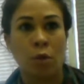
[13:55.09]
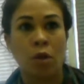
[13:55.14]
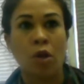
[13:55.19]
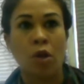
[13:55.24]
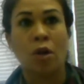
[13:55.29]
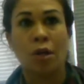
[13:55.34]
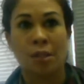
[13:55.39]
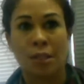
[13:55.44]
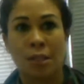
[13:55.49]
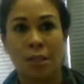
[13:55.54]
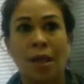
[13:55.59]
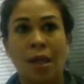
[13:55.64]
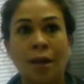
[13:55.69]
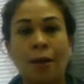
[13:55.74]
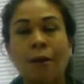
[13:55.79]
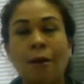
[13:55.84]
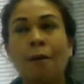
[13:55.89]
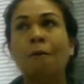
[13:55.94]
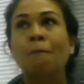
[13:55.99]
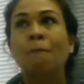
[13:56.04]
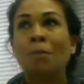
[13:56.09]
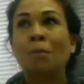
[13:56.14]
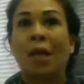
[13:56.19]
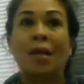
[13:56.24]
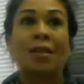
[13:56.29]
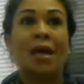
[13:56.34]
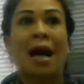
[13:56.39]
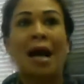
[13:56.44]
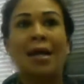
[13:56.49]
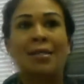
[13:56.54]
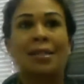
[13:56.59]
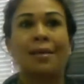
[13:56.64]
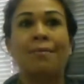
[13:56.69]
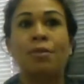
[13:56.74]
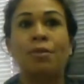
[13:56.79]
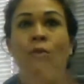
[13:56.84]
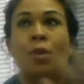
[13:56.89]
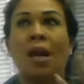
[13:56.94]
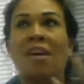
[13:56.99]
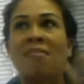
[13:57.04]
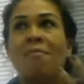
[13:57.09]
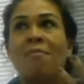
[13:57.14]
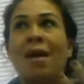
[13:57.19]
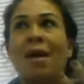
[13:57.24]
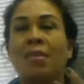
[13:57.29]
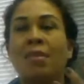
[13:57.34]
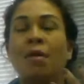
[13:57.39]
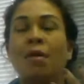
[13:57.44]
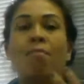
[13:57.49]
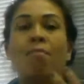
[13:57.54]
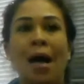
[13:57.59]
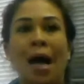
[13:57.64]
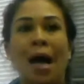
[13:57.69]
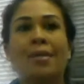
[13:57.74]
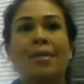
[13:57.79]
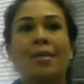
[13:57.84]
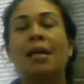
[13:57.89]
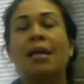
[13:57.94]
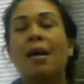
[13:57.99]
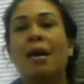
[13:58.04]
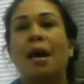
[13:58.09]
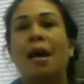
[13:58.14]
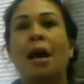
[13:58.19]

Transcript: When you're excelling at the highest levels, when I've met the best